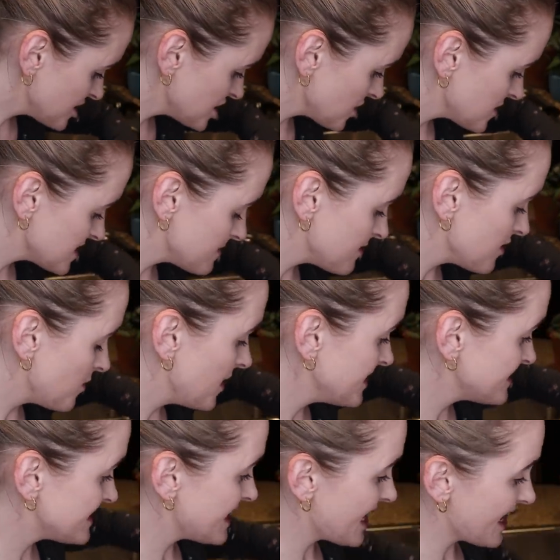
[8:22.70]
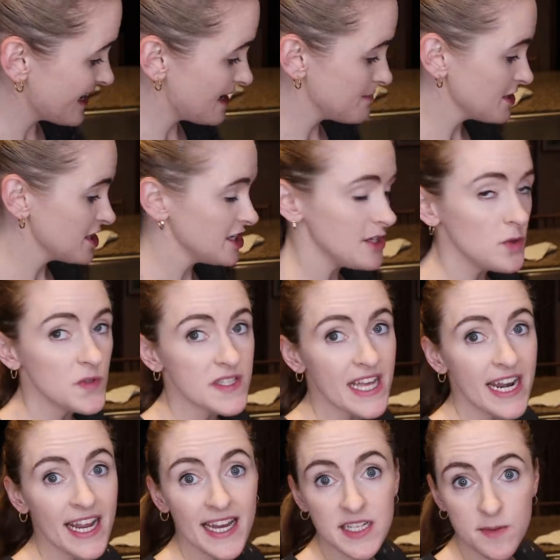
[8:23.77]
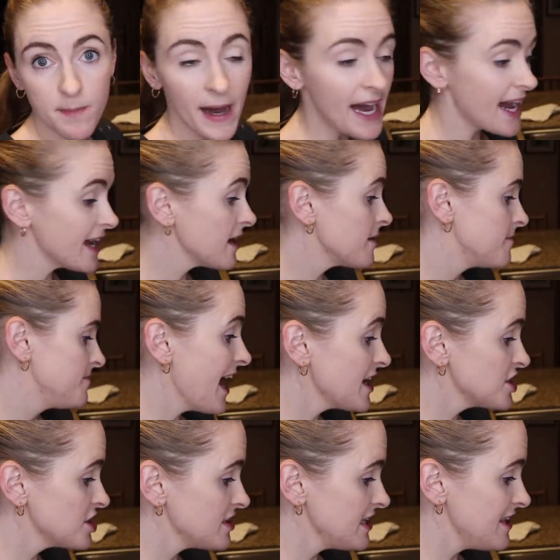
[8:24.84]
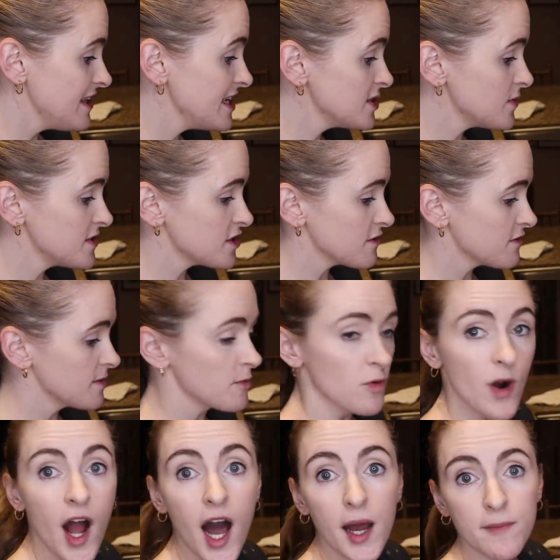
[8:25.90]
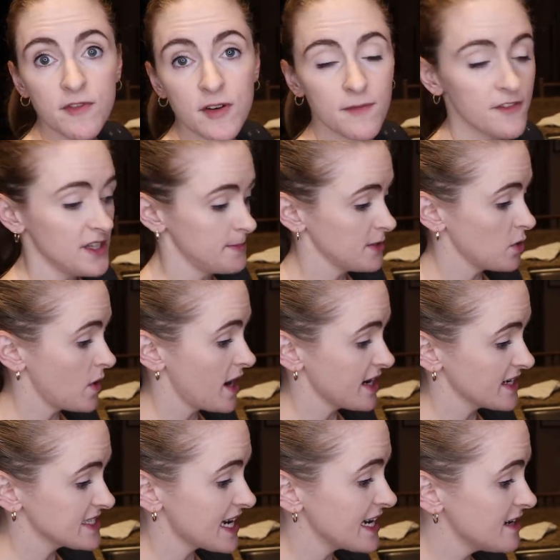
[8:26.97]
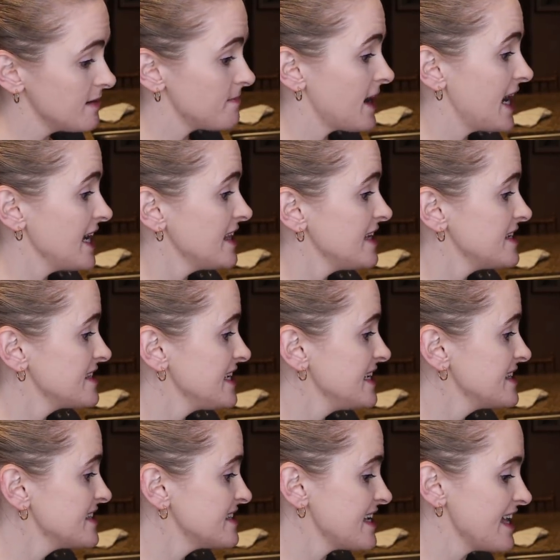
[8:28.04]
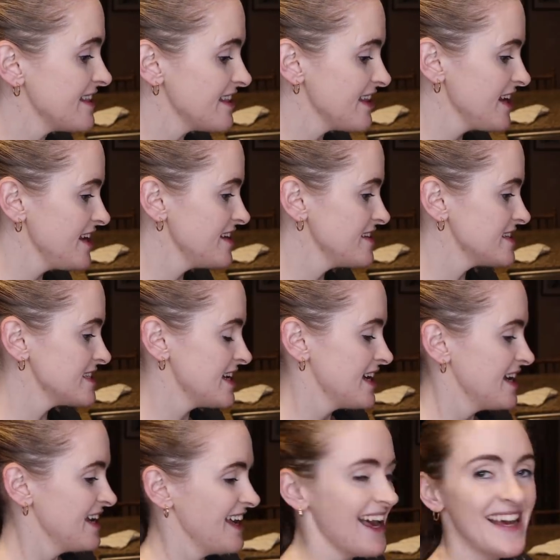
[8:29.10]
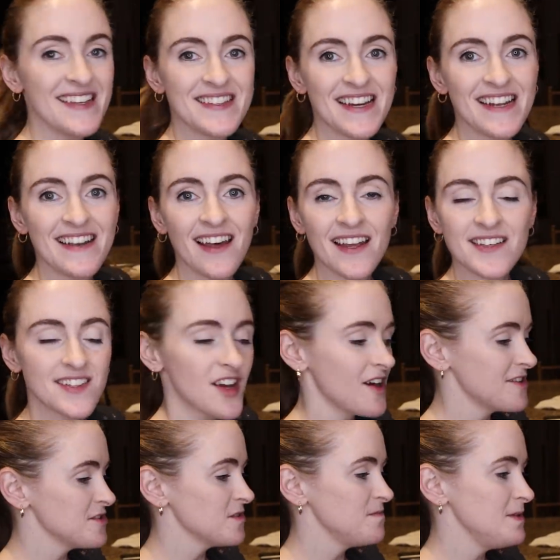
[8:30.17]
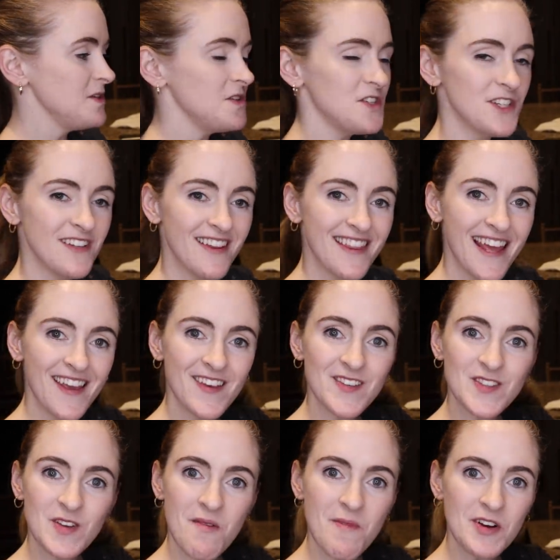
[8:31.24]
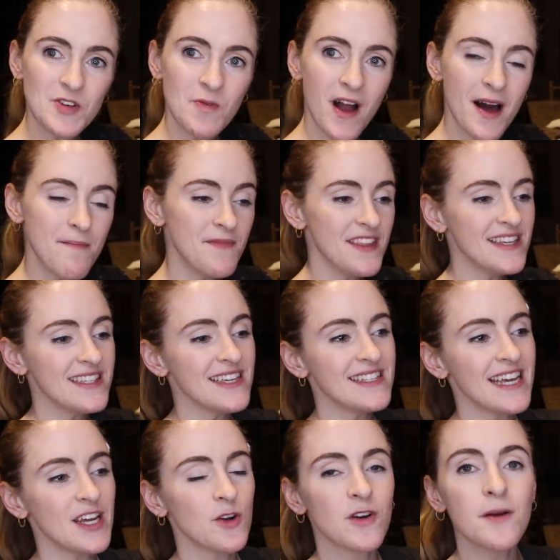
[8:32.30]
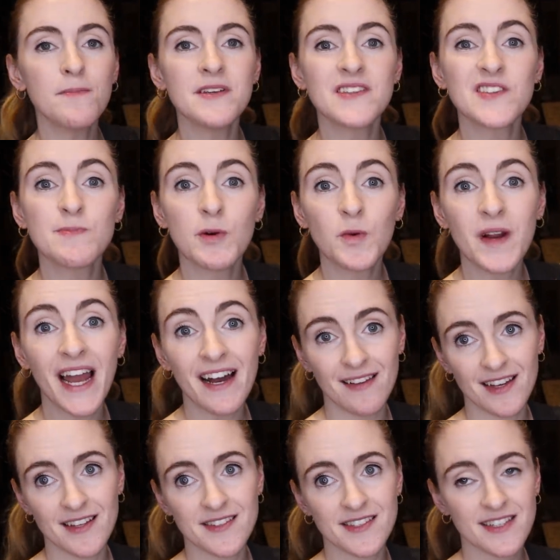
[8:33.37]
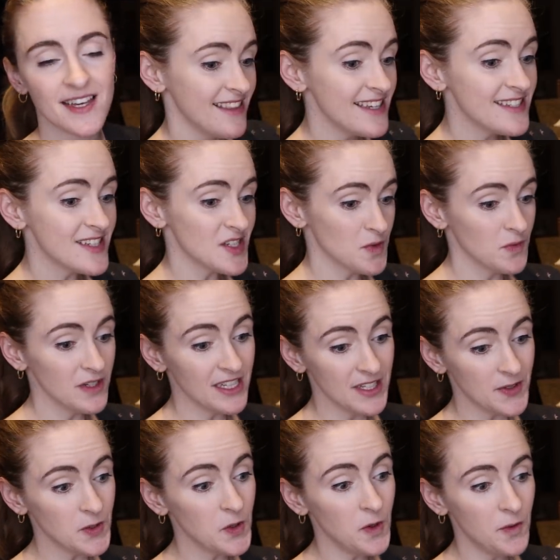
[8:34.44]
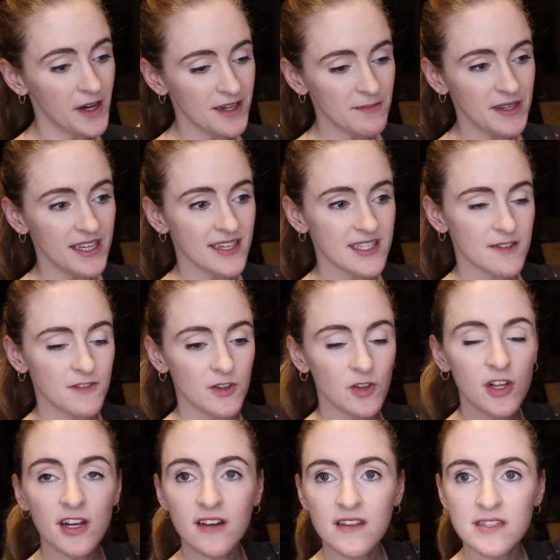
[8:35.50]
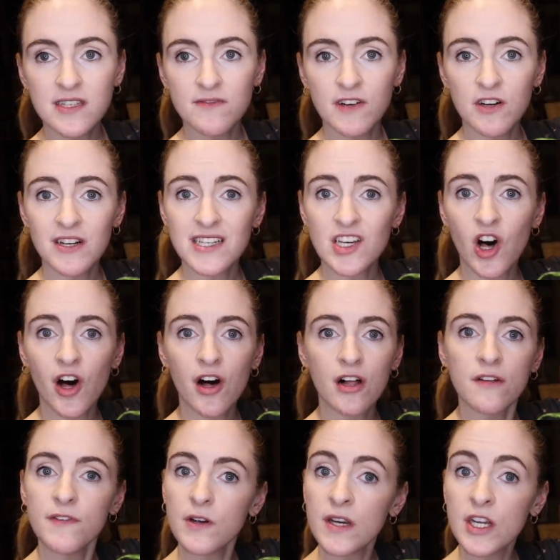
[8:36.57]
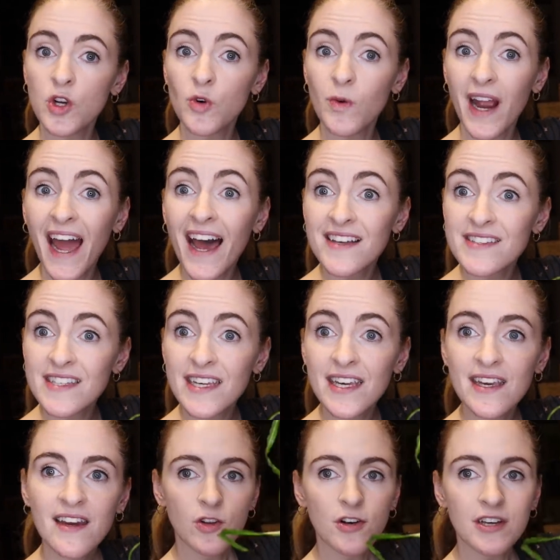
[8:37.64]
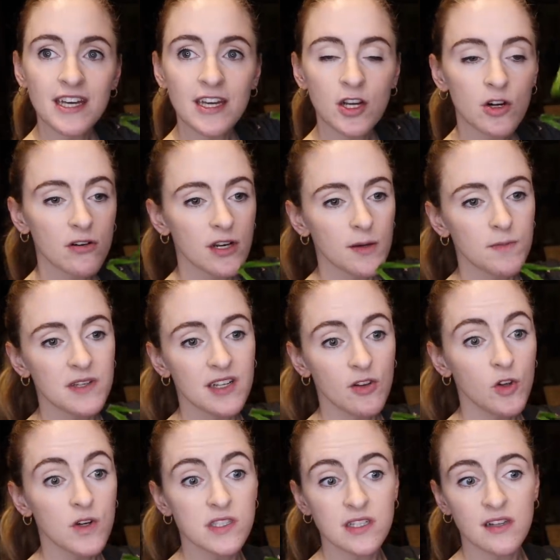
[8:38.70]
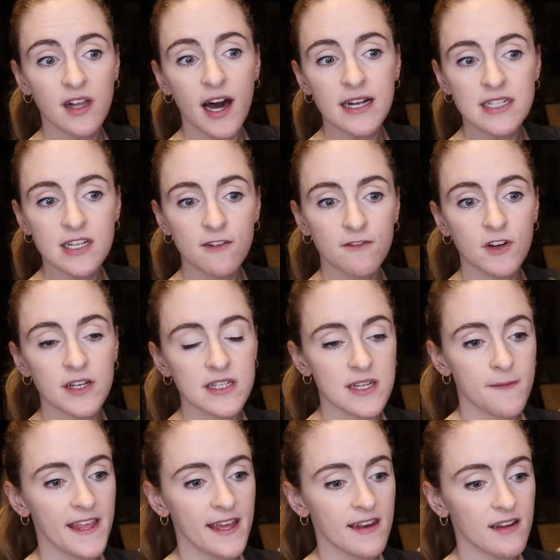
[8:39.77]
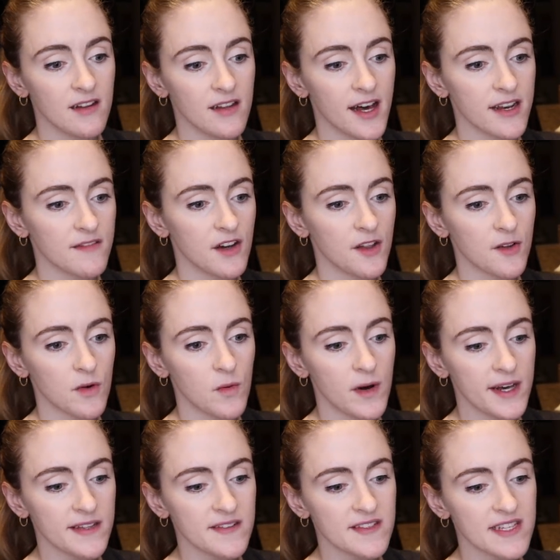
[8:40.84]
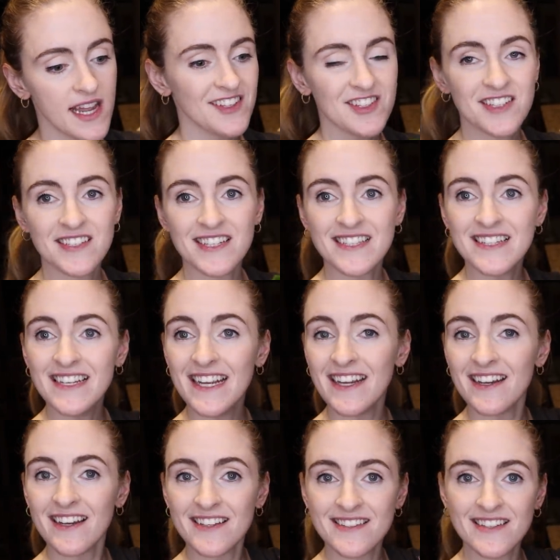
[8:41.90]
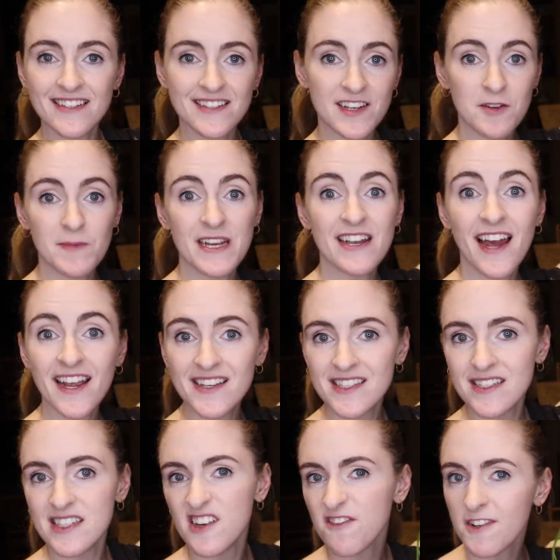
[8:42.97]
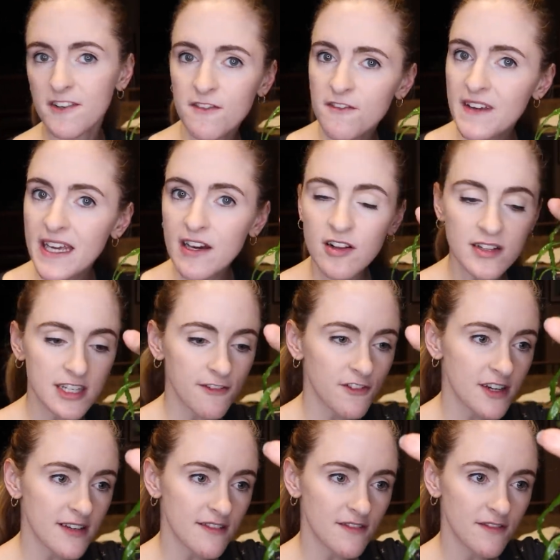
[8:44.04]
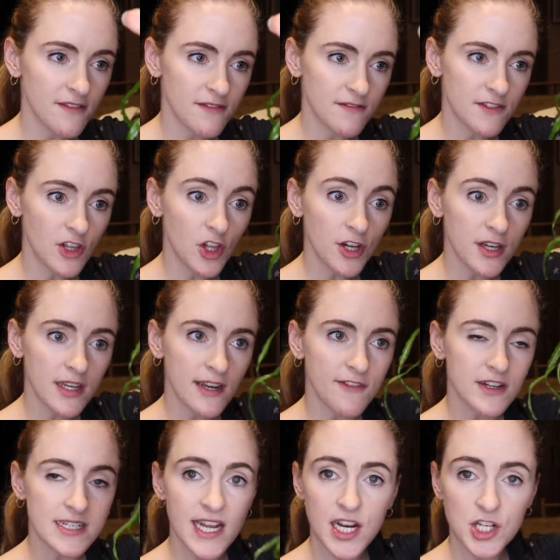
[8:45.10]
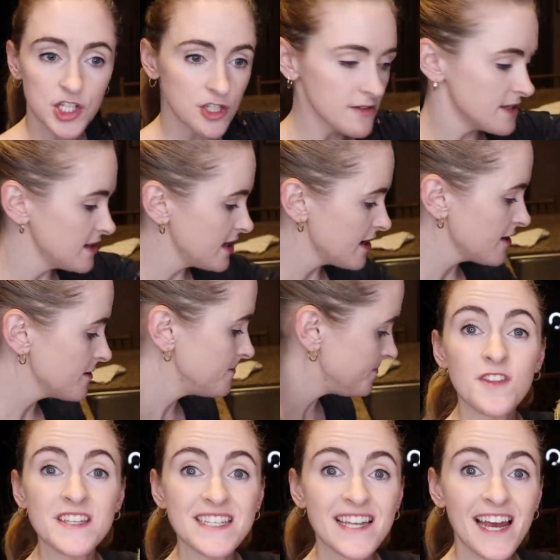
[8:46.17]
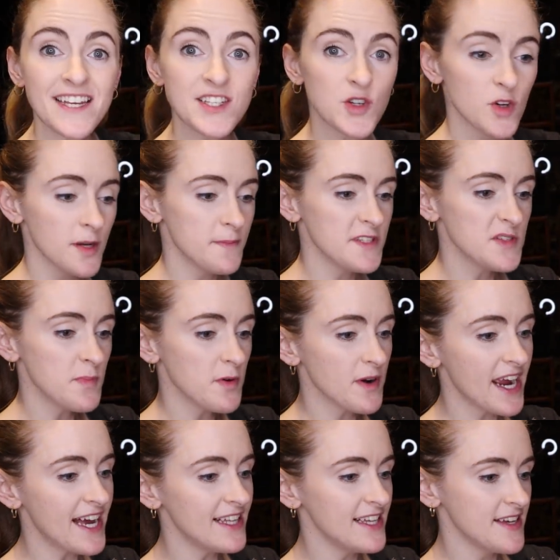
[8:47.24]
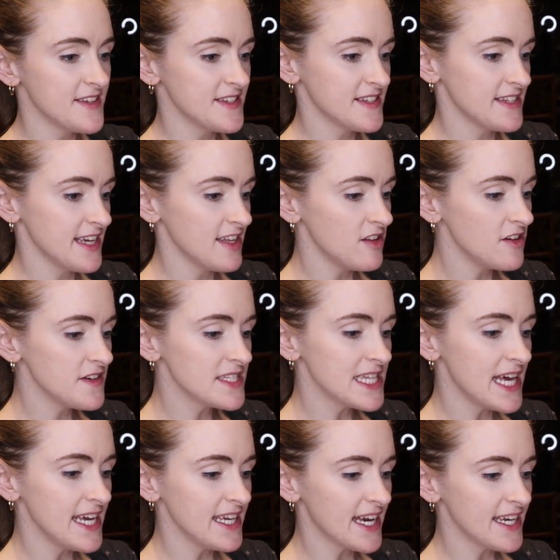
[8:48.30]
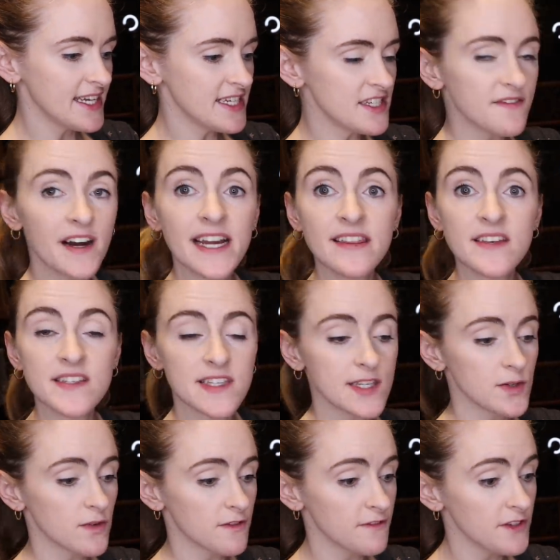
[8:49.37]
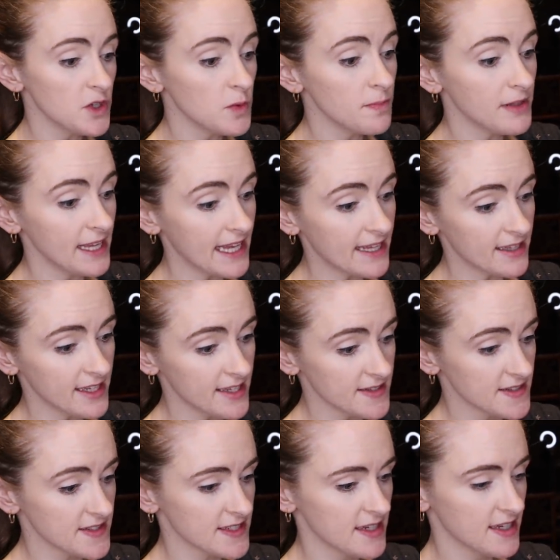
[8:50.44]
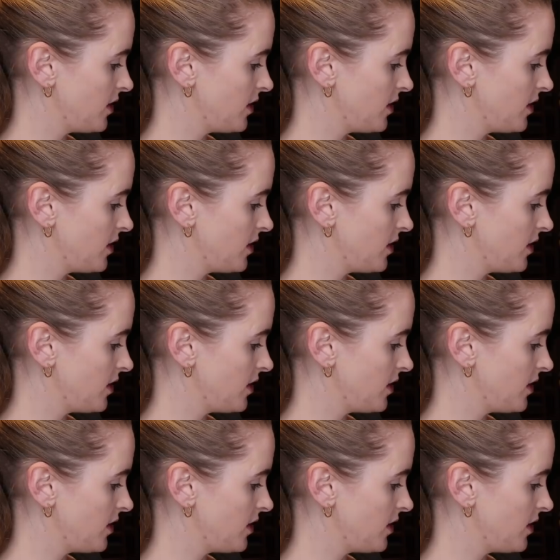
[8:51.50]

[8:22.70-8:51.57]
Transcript: I'll show some of the ones that I'm gonna use that I had to buy. Actually, these ones are from Rob from Flip Aquatics. I didn't buy these, he sent these as a nice contribution. Thank you so much, Rob. This is a Crypt Spiralis. This is a really cool one because if you look, this is very tall, very grassy looking crypt. It looks a lot different than a lot of other ones. It's just, it's neat. It's, it's gonna be a nice different feel, a different look, a different texture in there. So this nice Crypt Spiralis, it looks like I can divide this into a few plantlets.